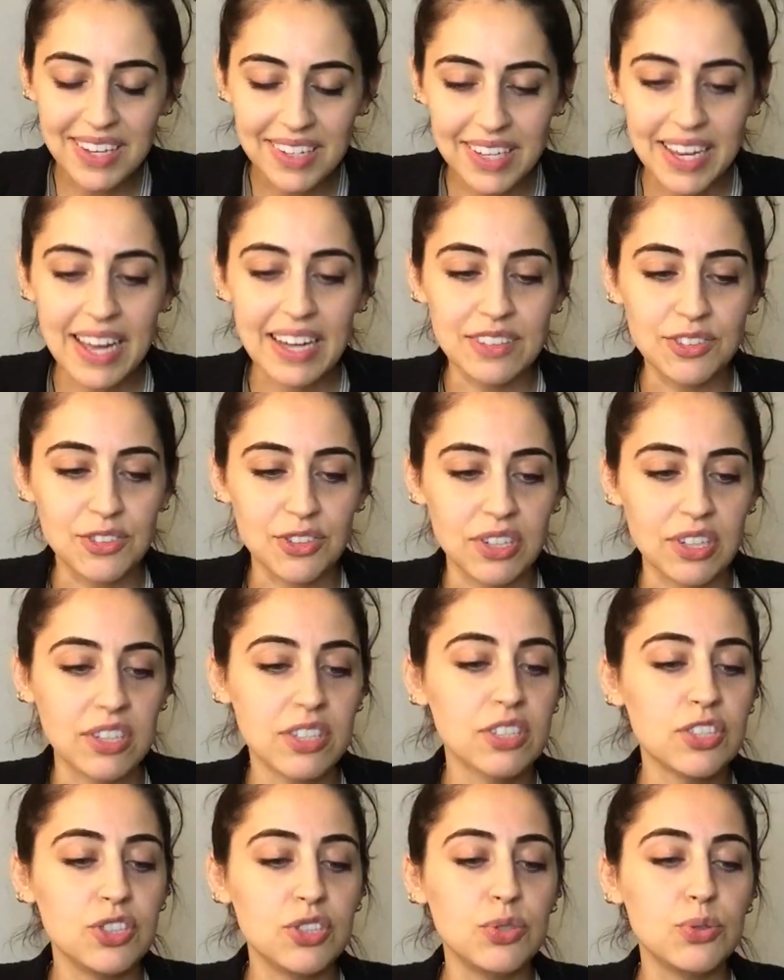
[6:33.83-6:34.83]

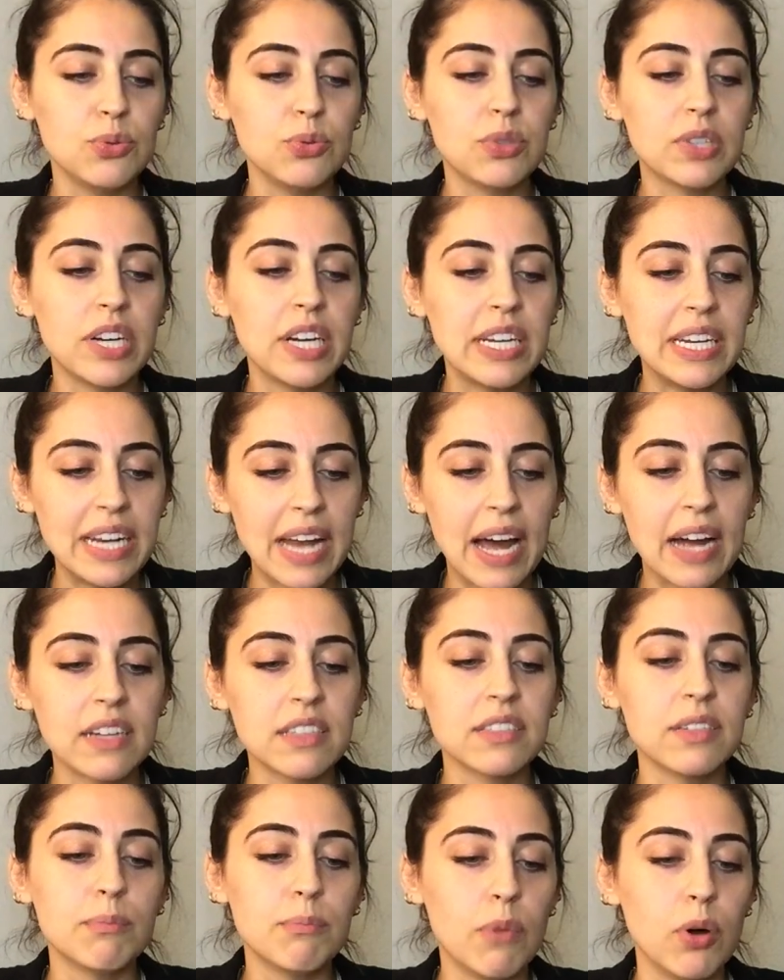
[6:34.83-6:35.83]
cancer you
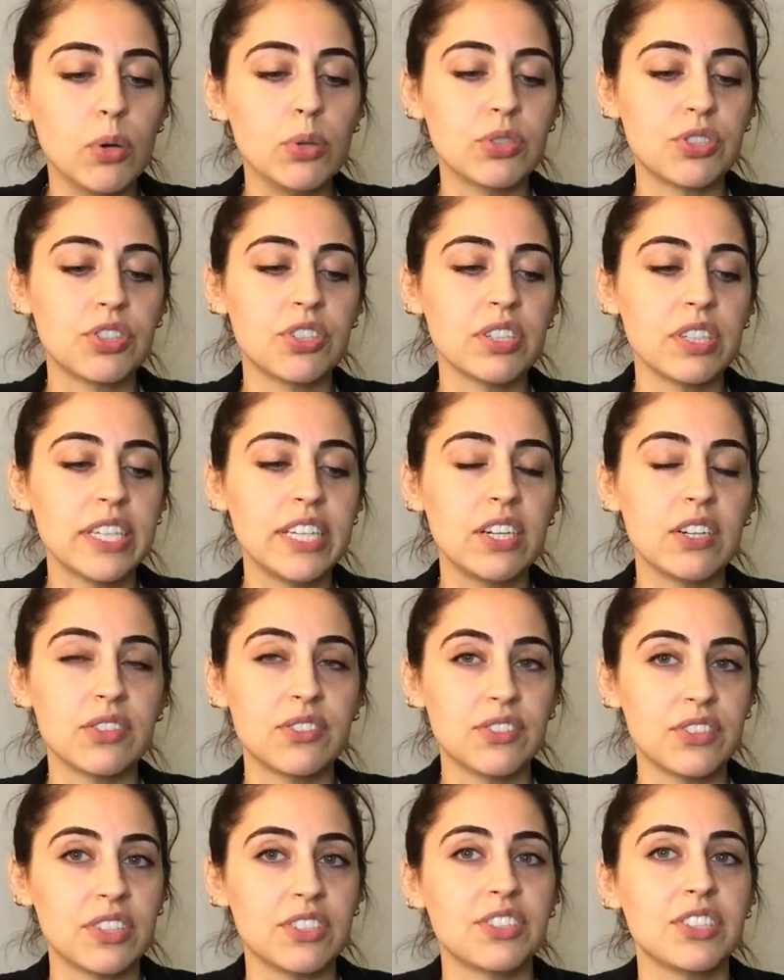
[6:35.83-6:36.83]
connect emotionally on
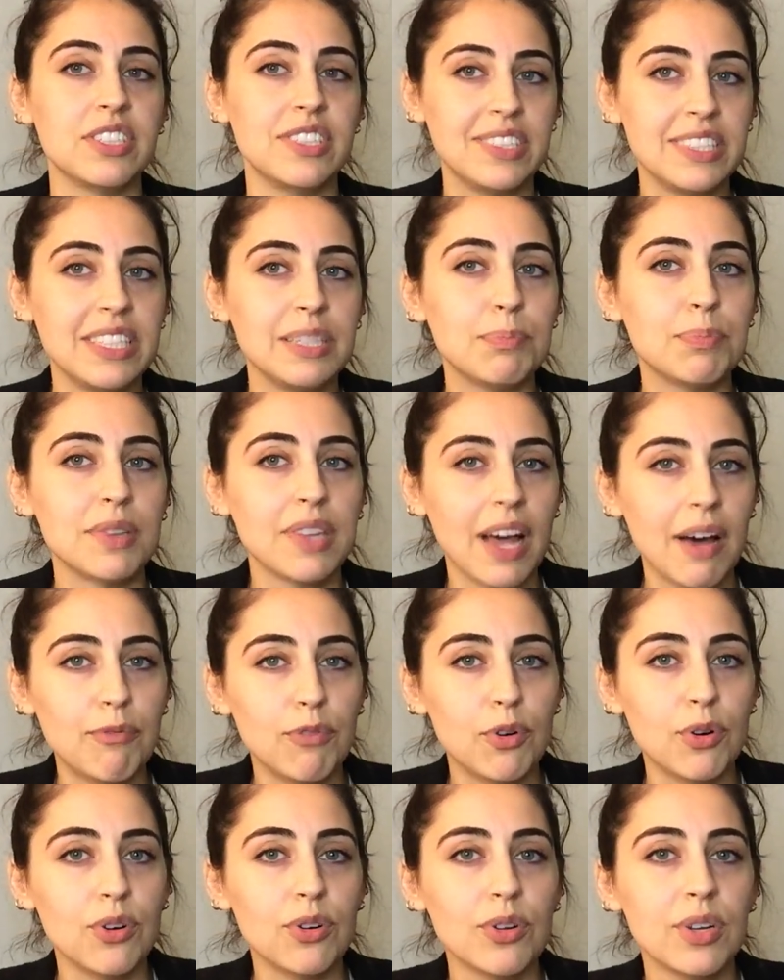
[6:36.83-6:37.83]
such a deep
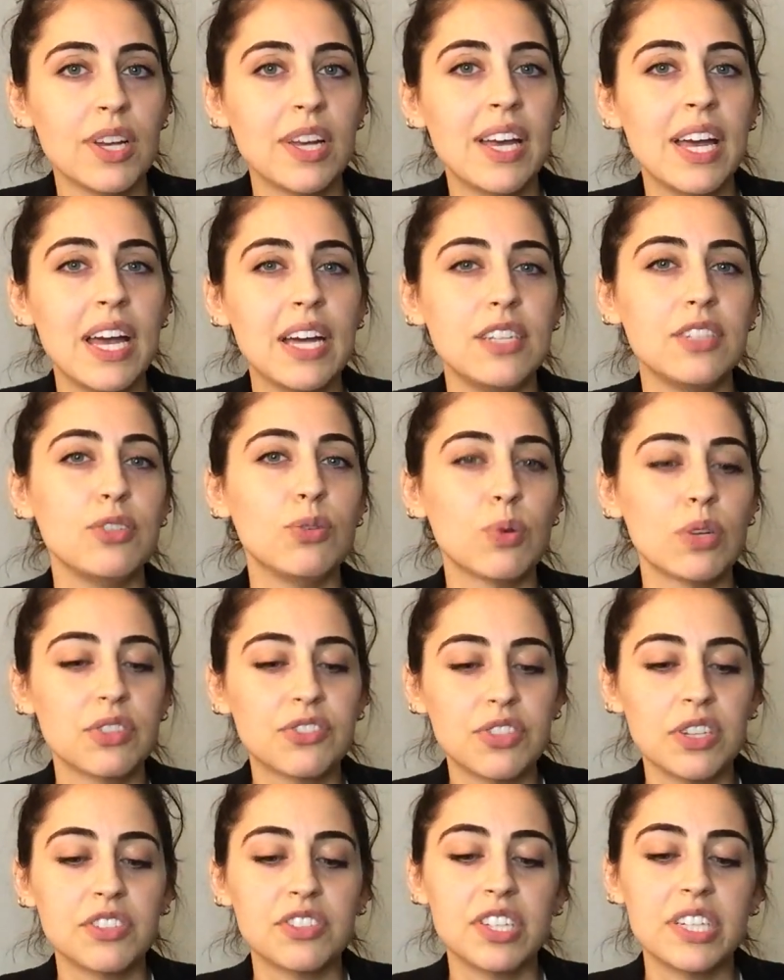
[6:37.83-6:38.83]
level and you are
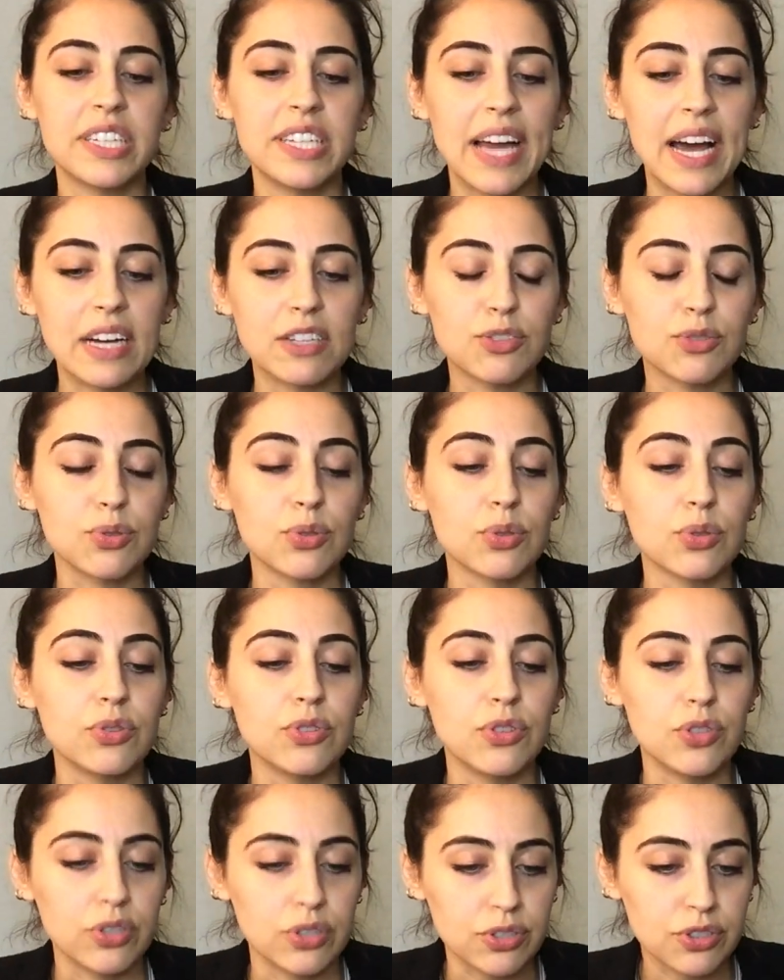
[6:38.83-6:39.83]
such a natural
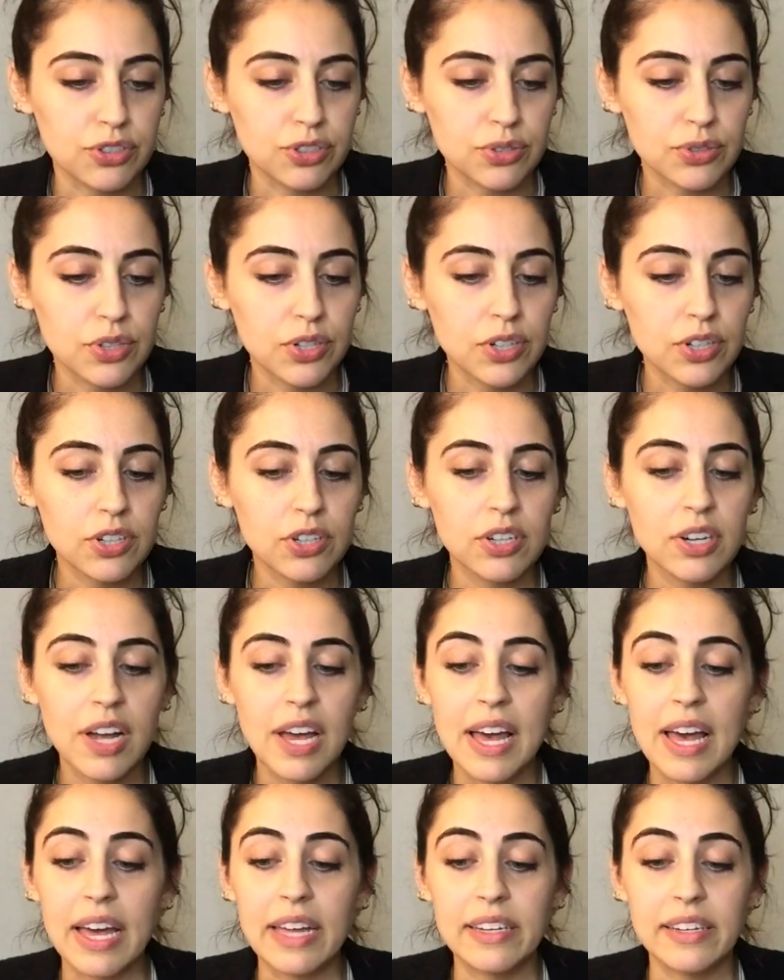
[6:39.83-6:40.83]
nurturer
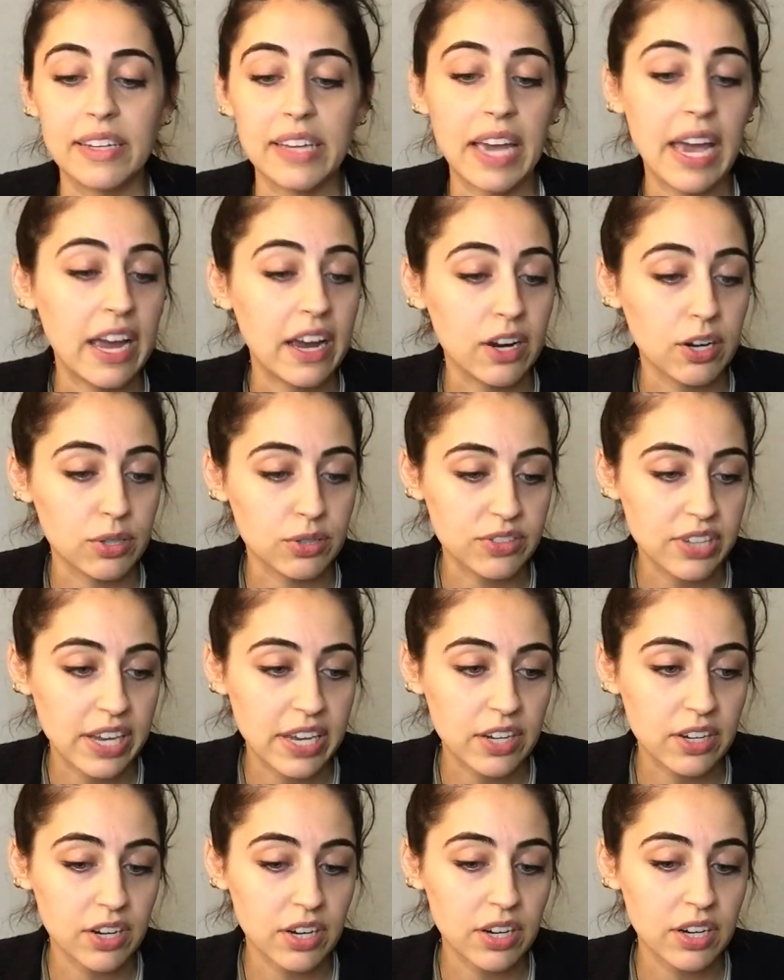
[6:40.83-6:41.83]
and
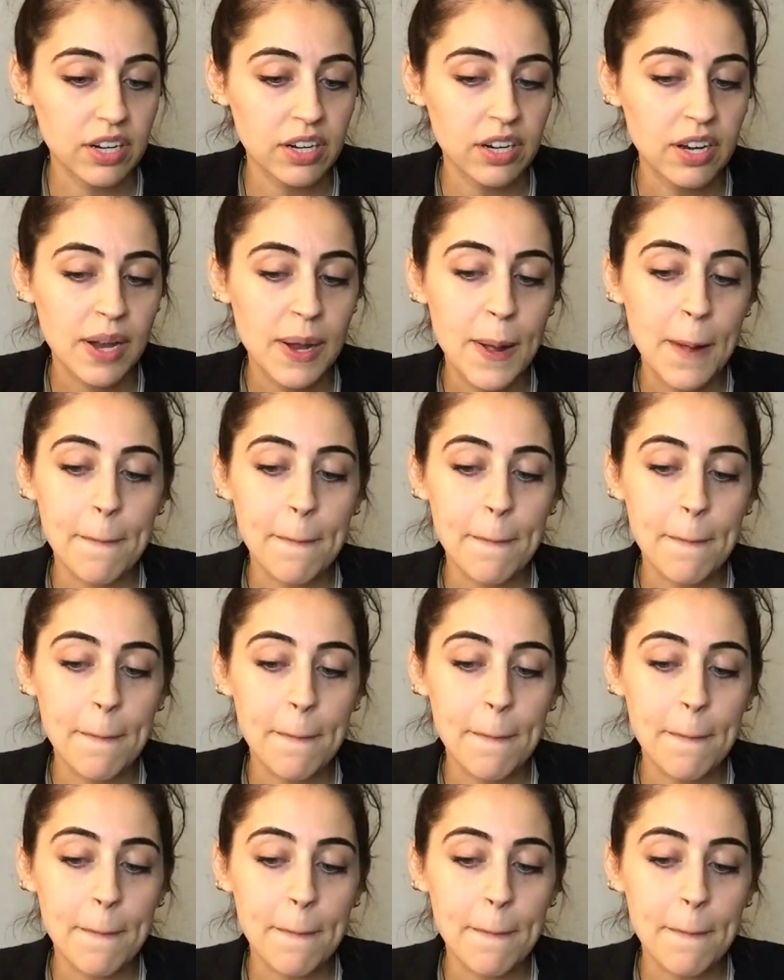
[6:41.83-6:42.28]
caretaker.